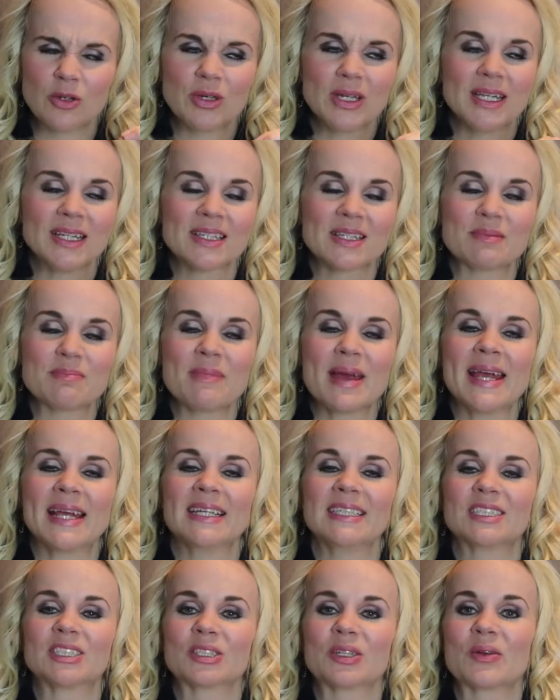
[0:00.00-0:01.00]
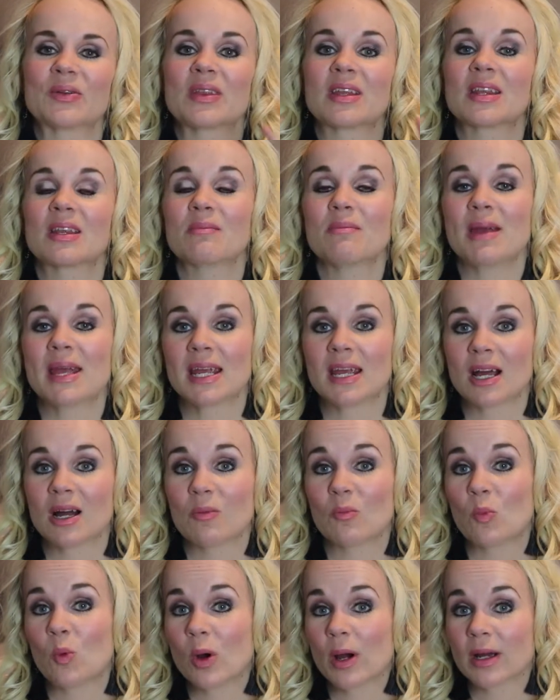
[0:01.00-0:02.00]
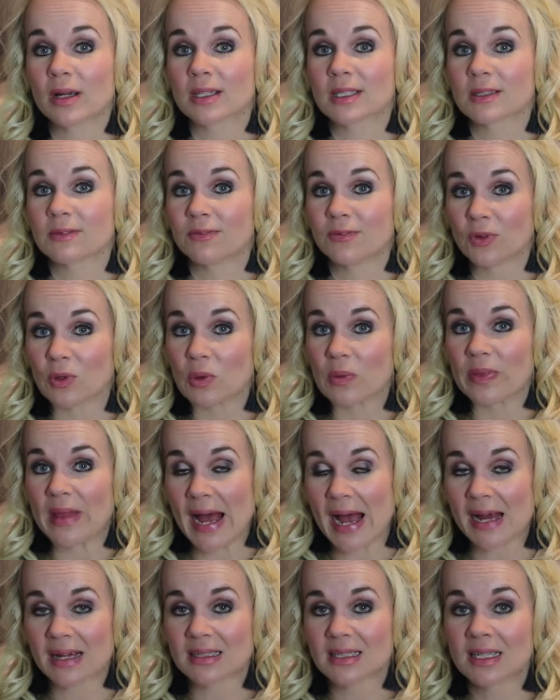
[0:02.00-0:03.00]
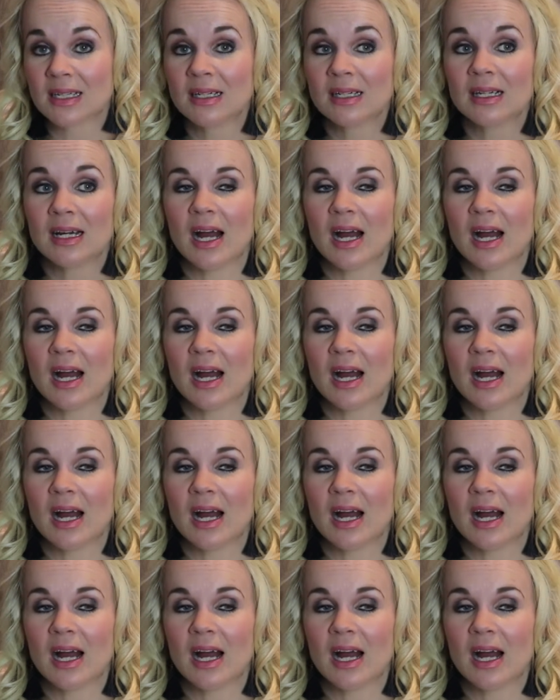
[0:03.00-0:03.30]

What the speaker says: need to make sure that the makeup works for that,